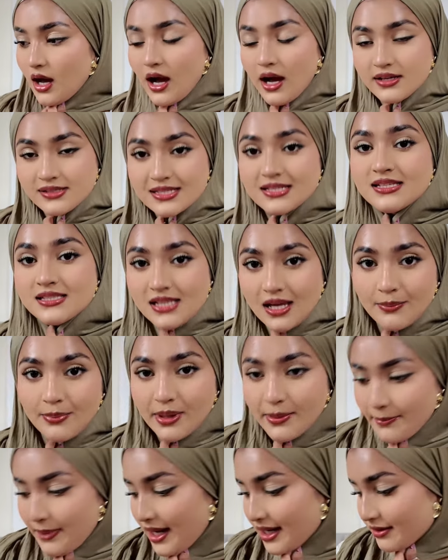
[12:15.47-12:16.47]
since I've
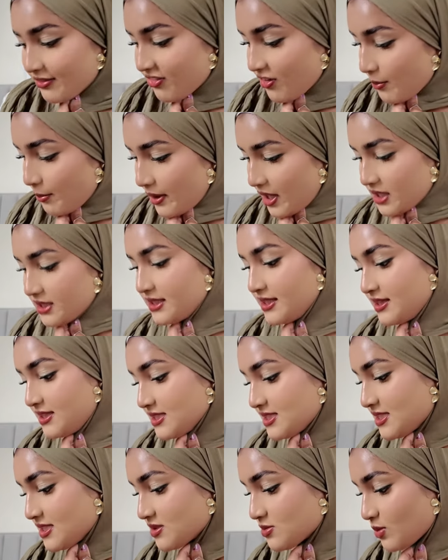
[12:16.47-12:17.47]
been back from Bali,
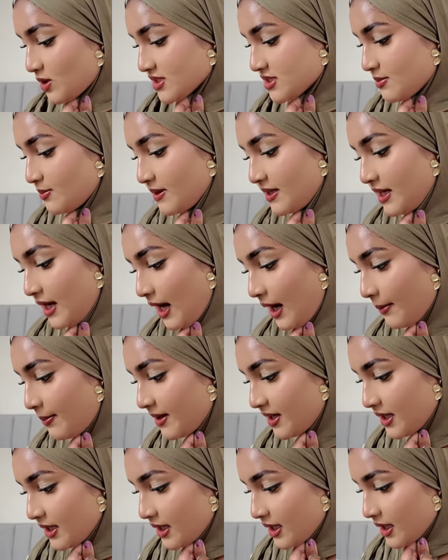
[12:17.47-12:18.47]
this is what's been
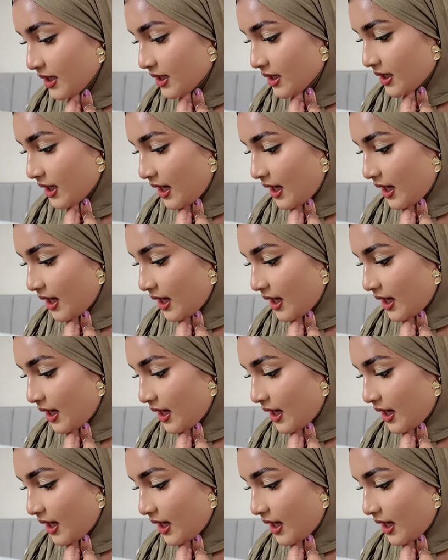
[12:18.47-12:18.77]
happening,